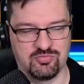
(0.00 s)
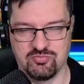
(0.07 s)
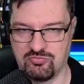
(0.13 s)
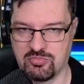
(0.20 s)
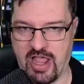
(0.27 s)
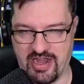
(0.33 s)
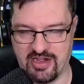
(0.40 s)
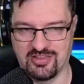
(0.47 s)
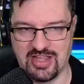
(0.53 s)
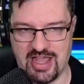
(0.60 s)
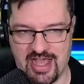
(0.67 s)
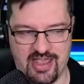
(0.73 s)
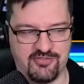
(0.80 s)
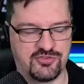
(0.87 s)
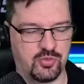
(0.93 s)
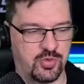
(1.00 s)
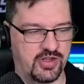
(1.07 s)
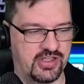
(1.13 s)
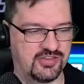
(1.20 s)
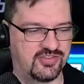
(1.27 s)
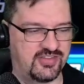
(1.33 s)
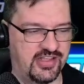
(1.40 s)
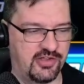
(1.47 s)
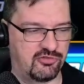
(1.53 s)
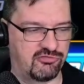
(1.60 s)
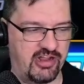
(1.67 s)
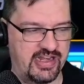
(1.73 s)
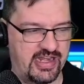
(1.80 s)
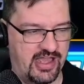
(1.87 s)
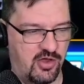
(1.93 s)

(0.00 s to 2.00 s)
kind of live to where you can see it right now.